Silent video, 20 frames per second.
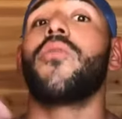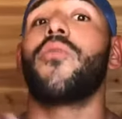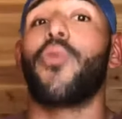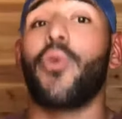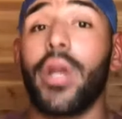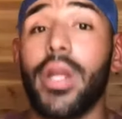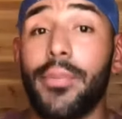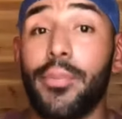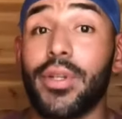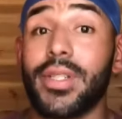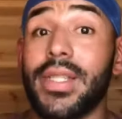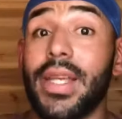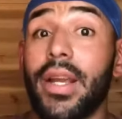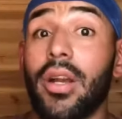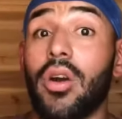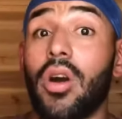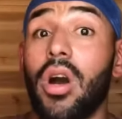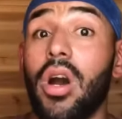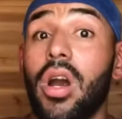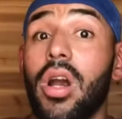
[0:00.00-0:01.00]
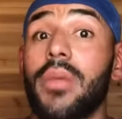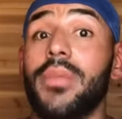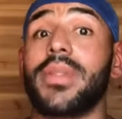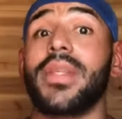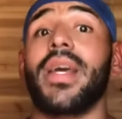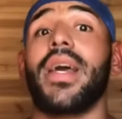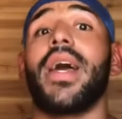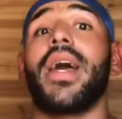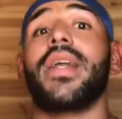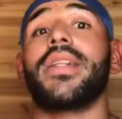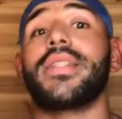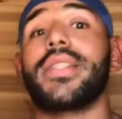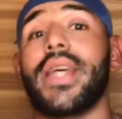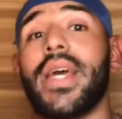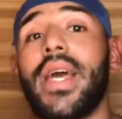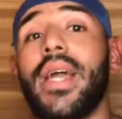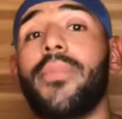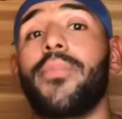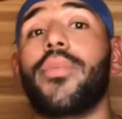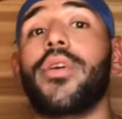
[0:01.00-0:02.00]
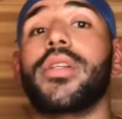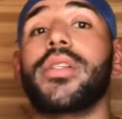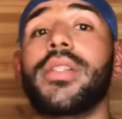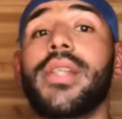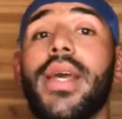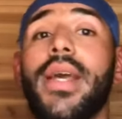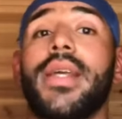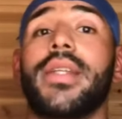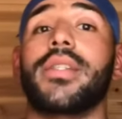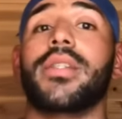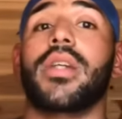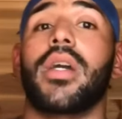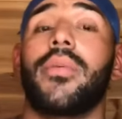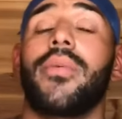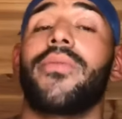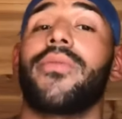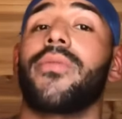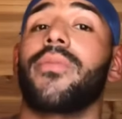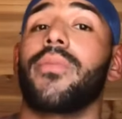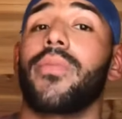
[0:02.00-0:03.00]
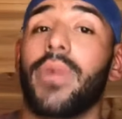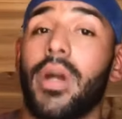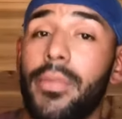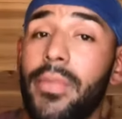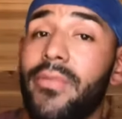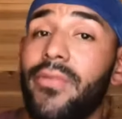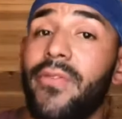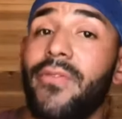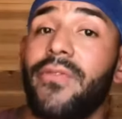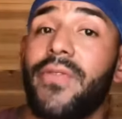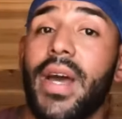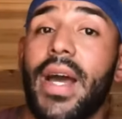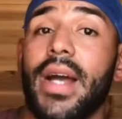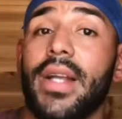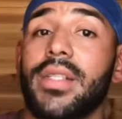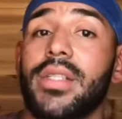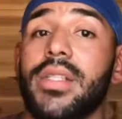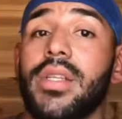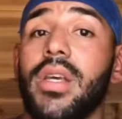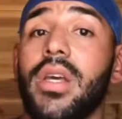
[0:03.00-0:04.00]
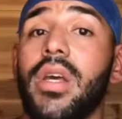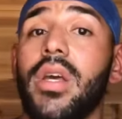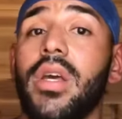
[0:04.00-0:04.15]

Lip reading: 40% carbs, and 10% is coming from fats.